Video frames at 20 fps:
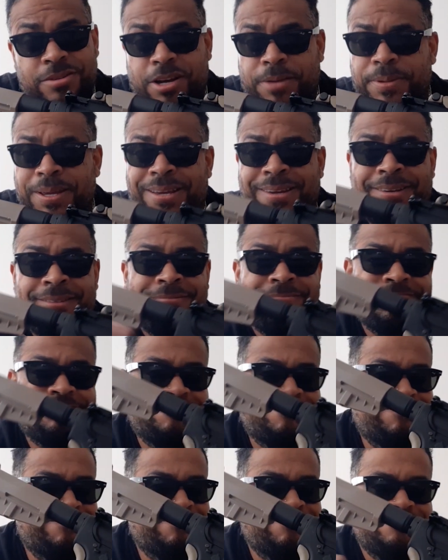I mean,
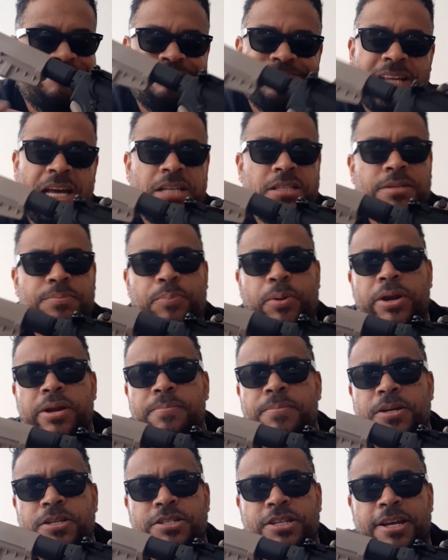that's pretty
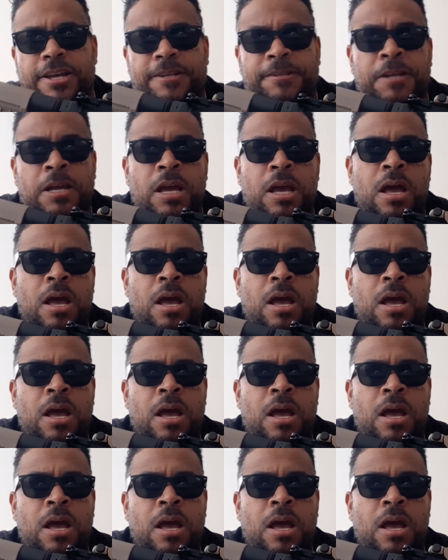much it.